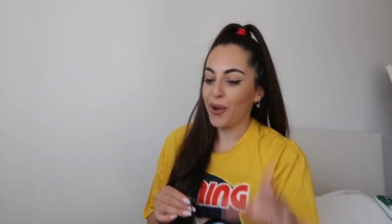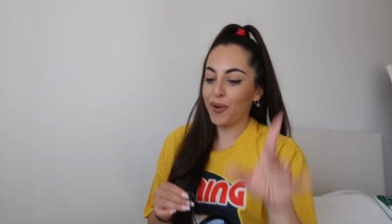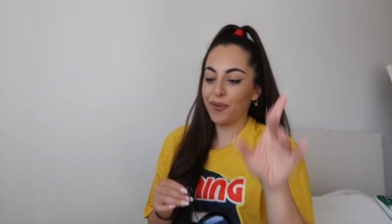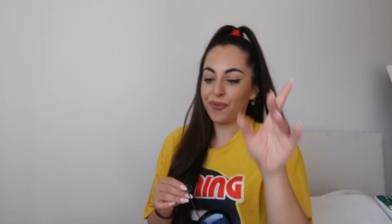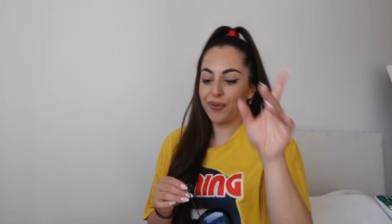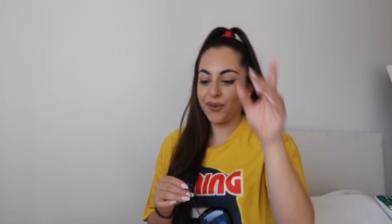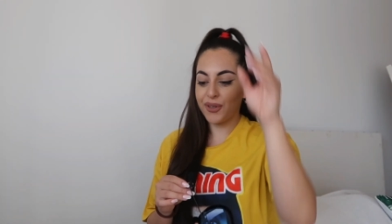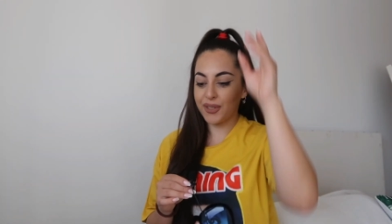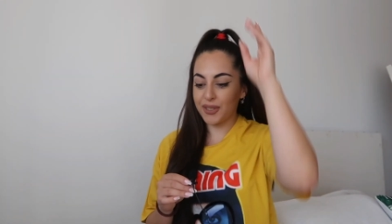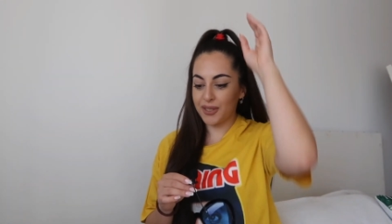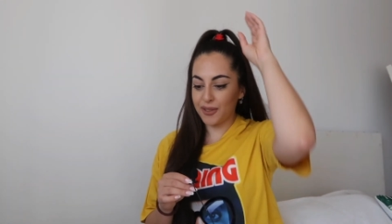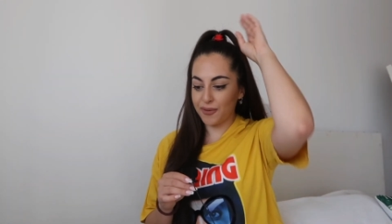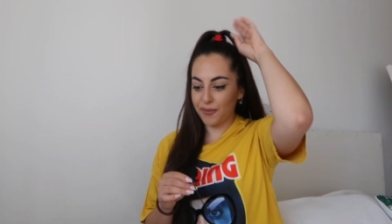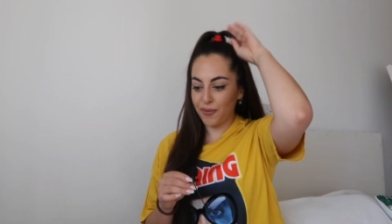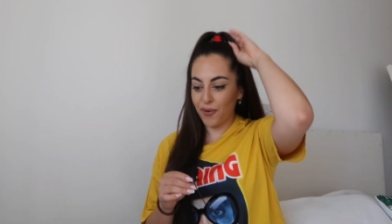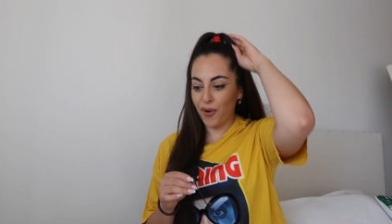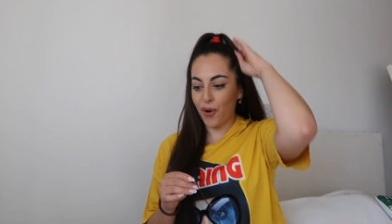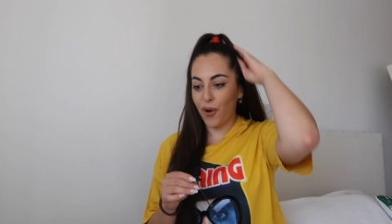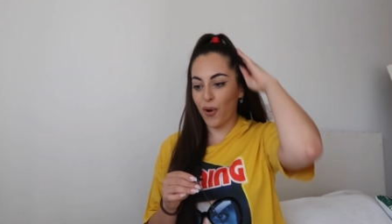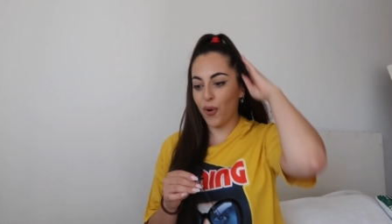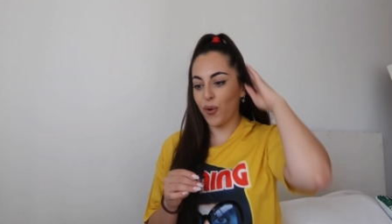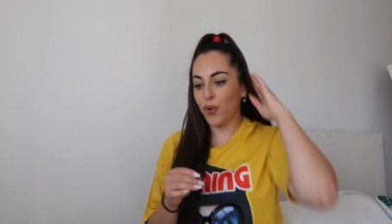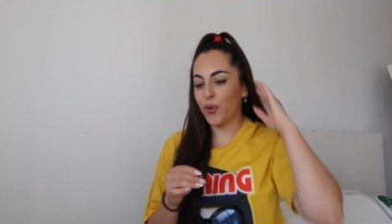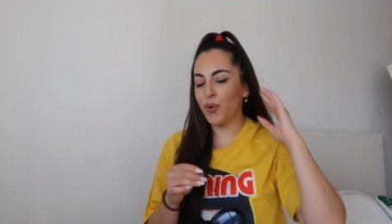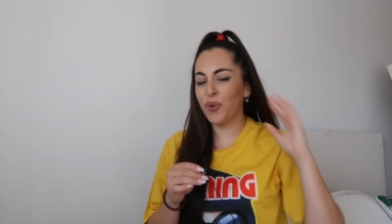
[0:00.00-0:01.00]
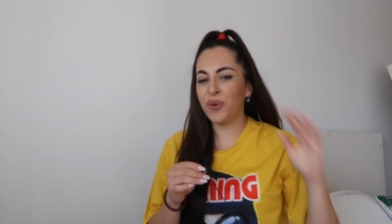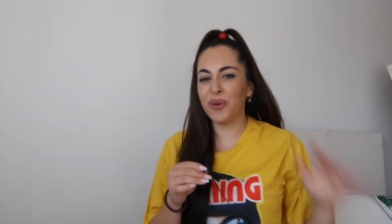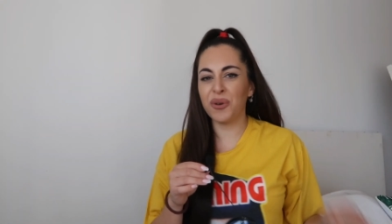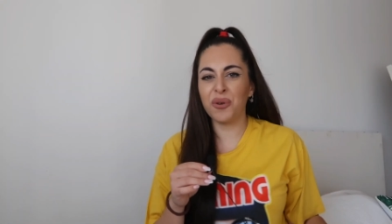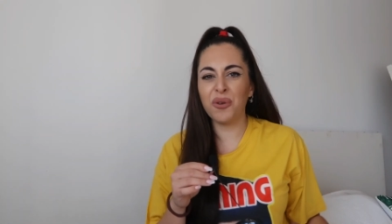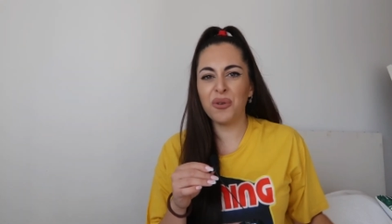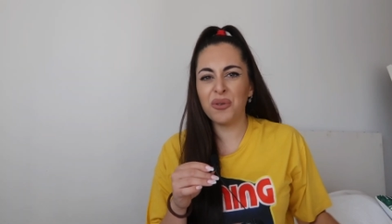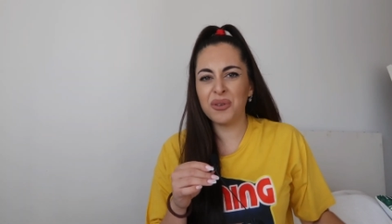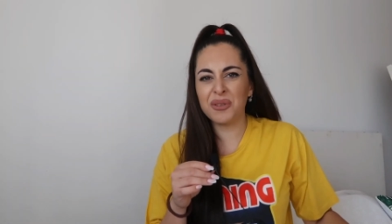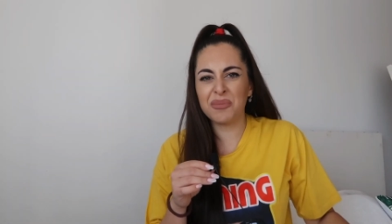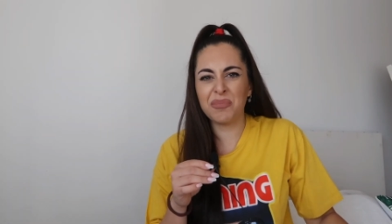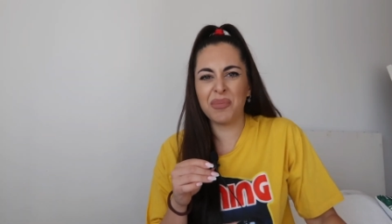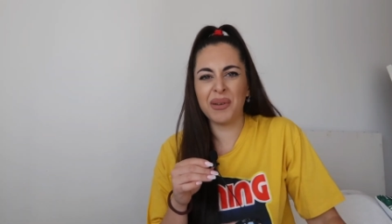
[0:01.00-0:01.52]
First of all, who
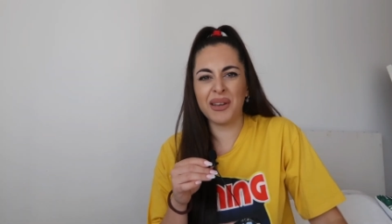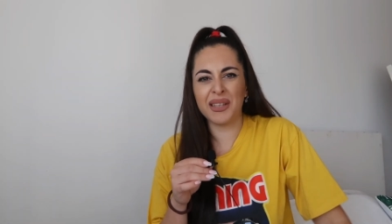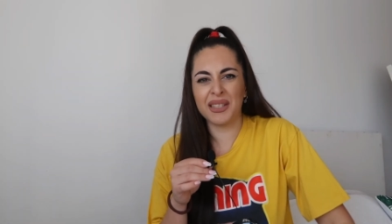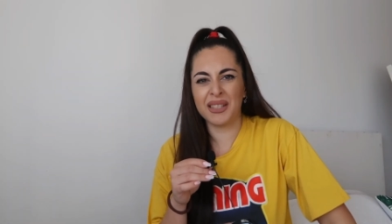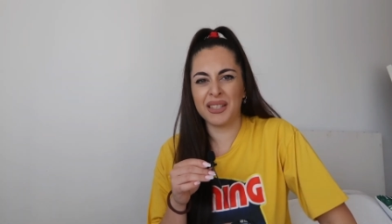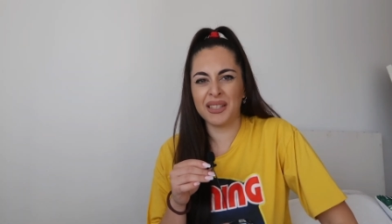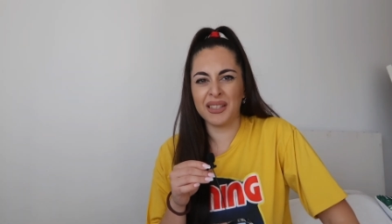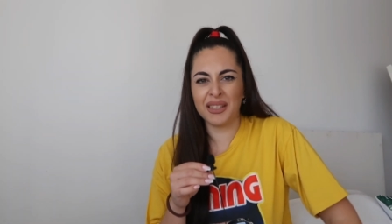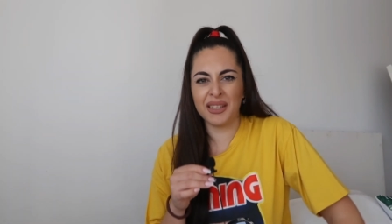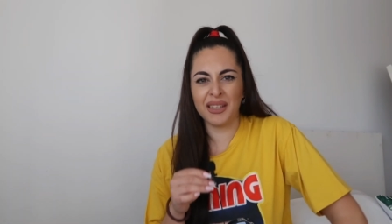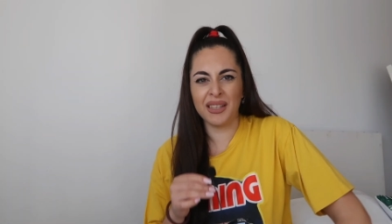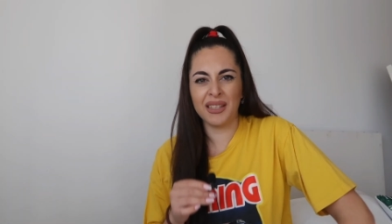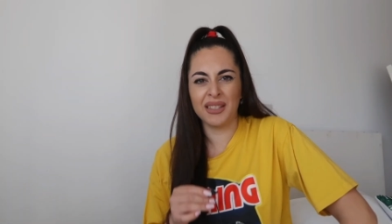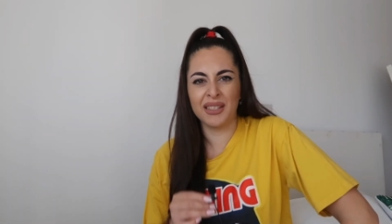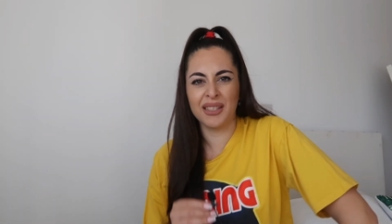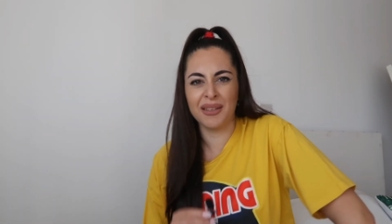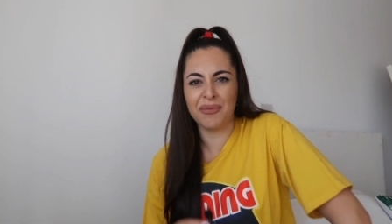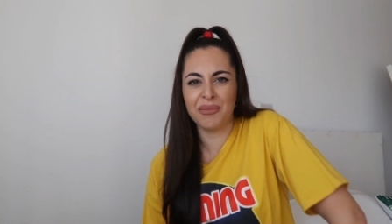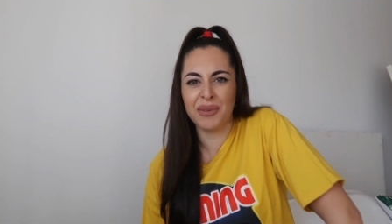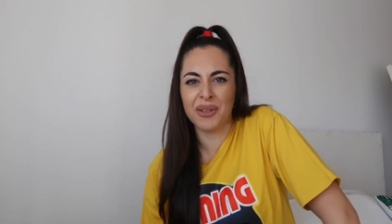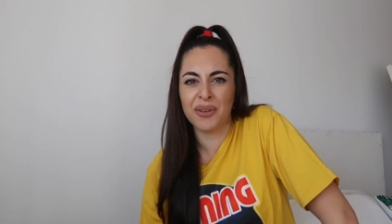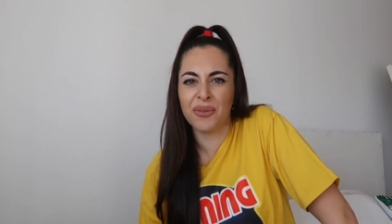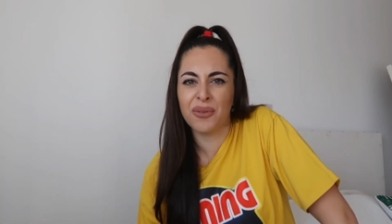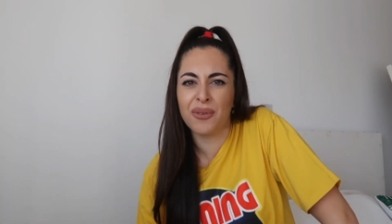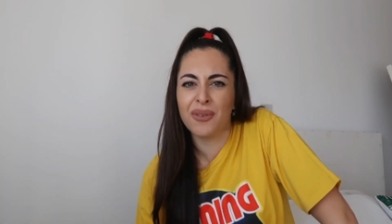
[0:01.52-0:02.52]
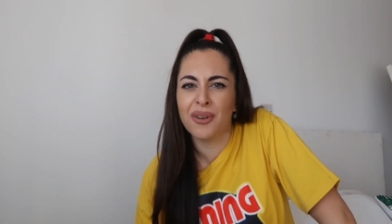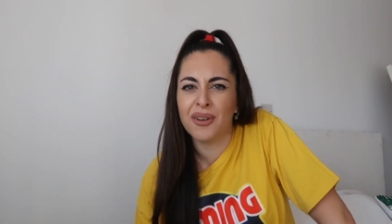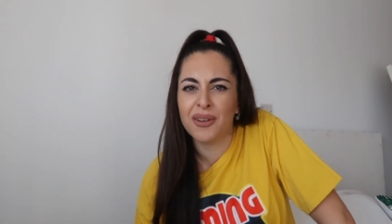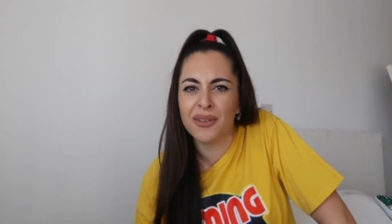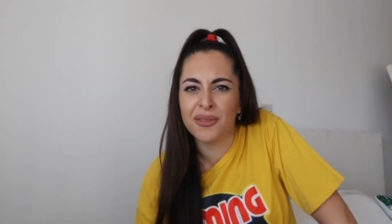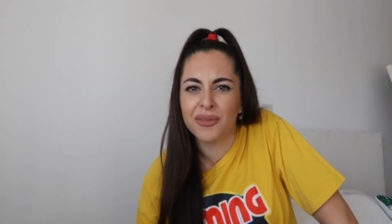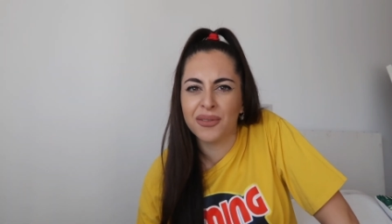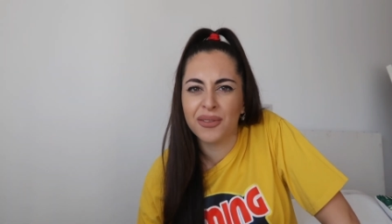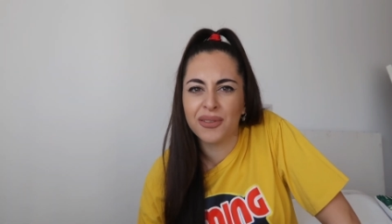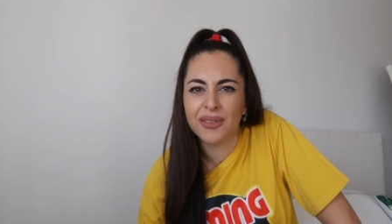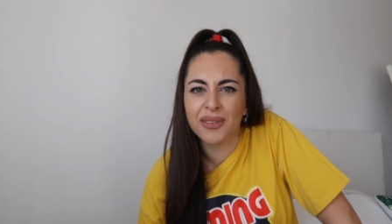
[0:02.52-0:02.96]
who's pissing Ez Mil off?